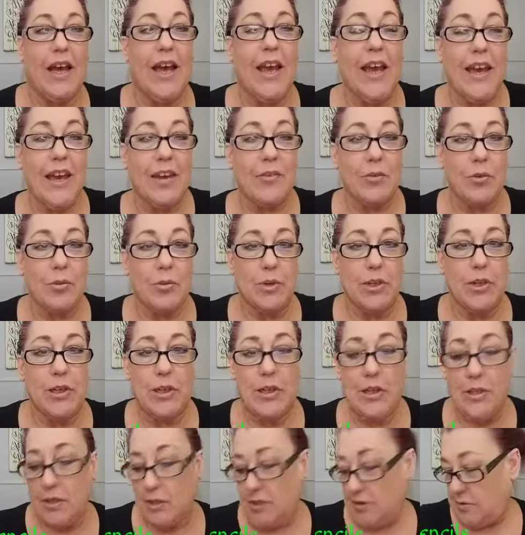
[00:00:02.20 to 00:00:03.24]
Hey
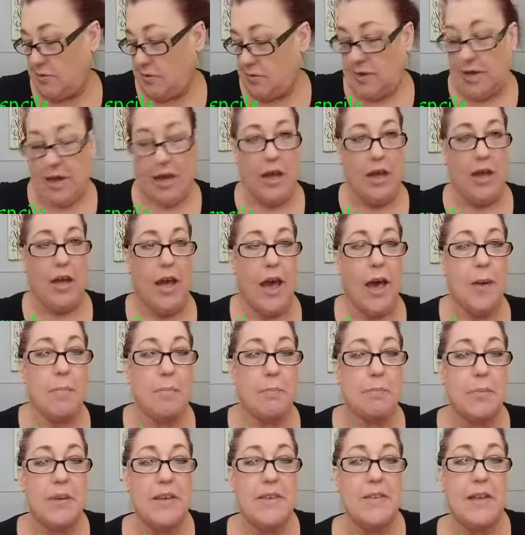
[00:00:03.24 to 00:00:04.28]
everyone,
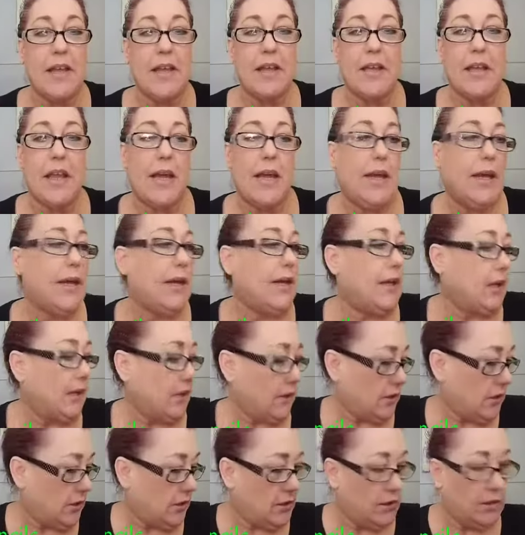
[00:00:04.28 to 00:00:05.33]
happy Sunday.
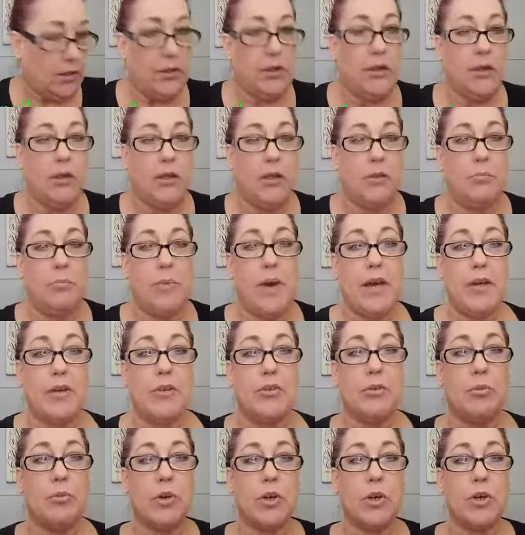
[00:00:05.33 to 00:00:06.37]
Back
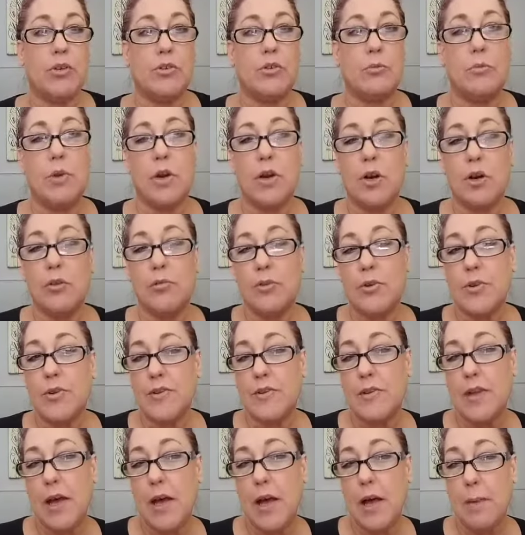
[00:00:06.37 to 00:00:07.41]
to work tomorrow for
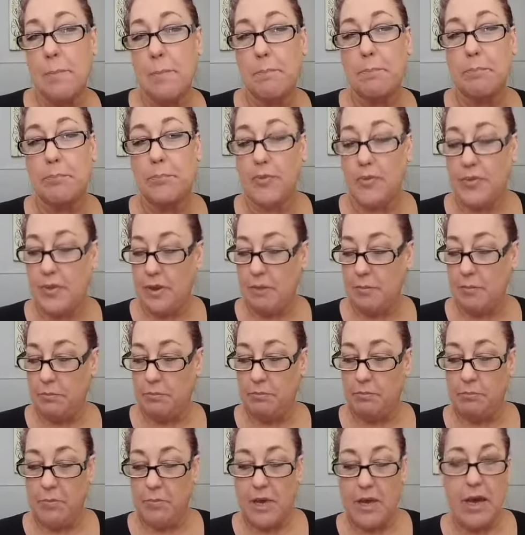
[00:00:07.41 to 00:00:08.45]

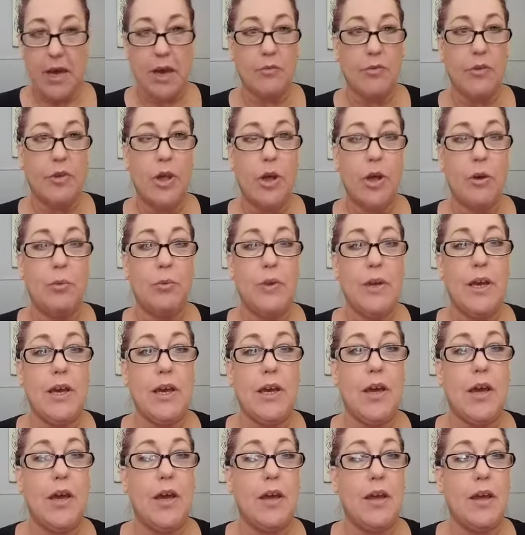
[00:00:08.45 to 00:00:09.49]
some may have a long
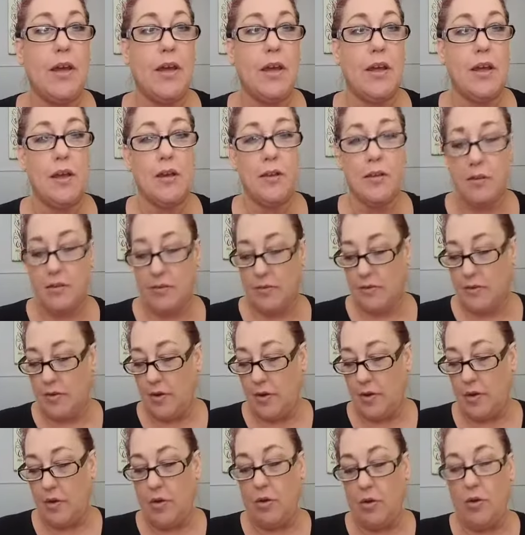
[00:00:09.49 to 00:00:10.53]
weekend,
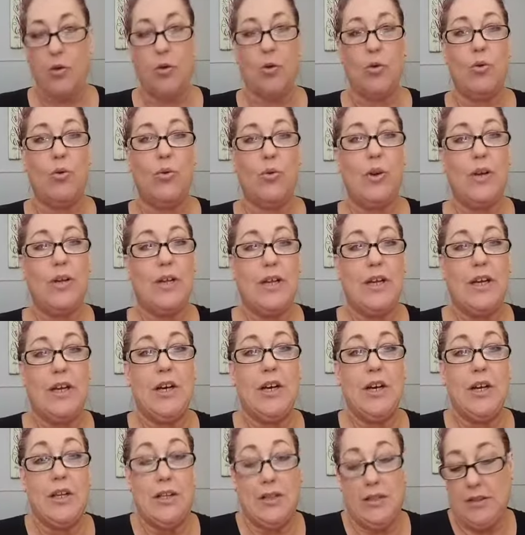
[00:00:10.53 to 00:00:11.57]
so
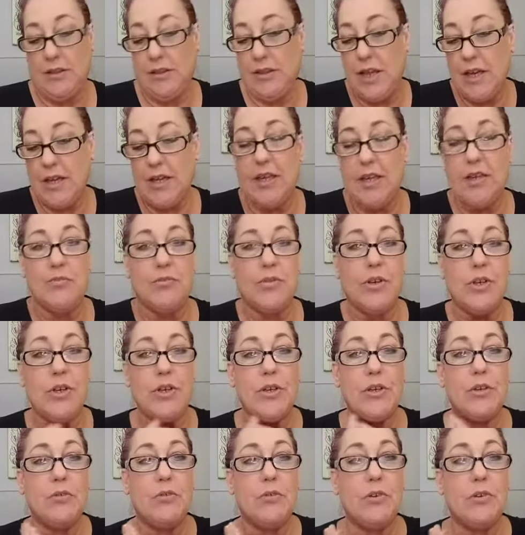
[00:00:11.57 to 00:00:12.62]
lucky for
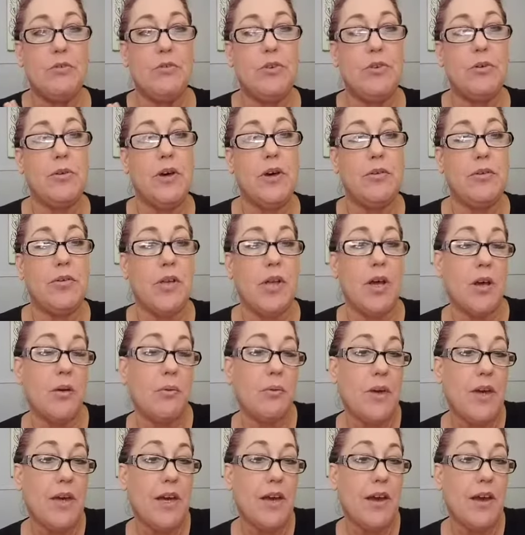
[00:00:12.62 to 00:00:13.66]
you if you do have a long
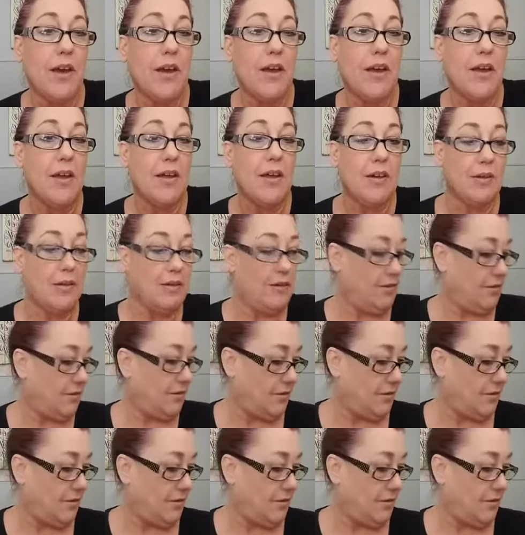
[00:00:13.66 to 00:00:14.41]
weekend.